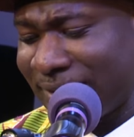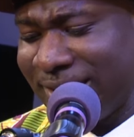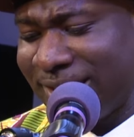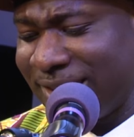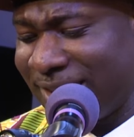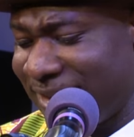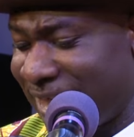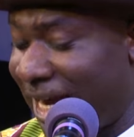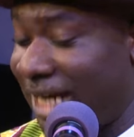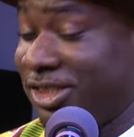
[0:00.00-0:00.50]

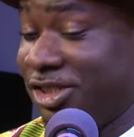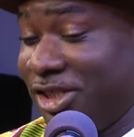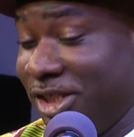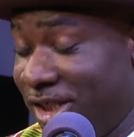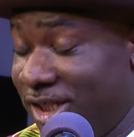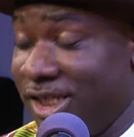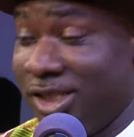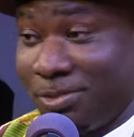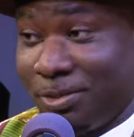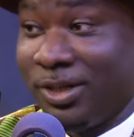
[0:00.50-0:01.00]
The
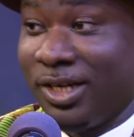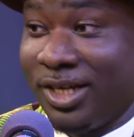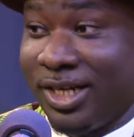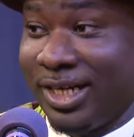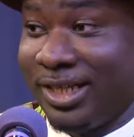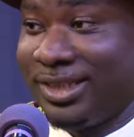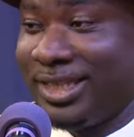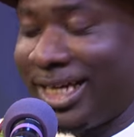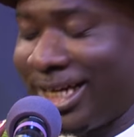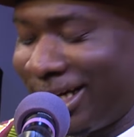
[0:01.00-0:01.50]
dashikis, we could
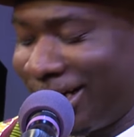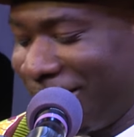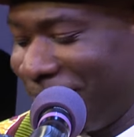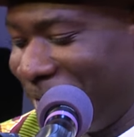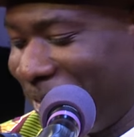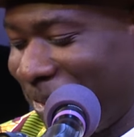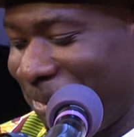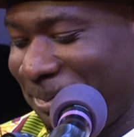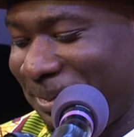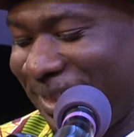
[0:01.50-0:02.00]
get that at
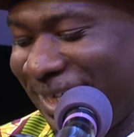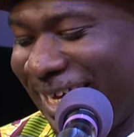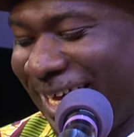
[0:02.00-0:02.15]
home.